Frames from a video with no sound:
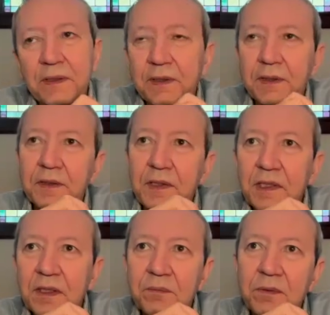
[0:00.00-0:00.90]
but
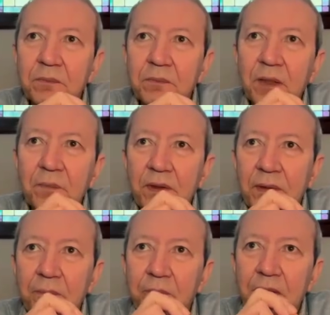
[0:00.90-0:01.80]
here it might
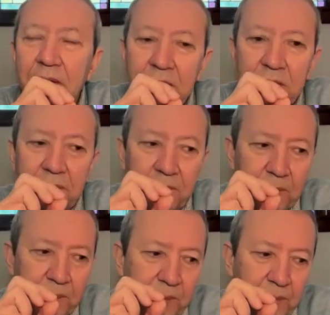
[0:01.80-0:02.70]
be a little
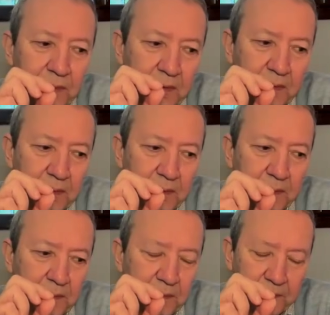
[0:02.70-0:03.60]

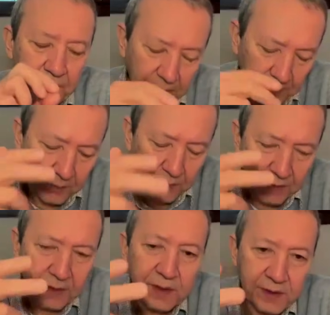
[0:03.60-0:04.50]

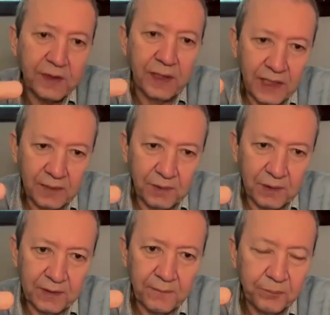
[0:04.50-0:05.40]
one additional
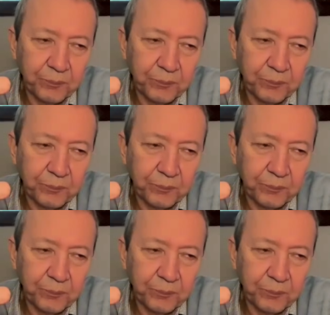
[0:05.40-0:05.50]
element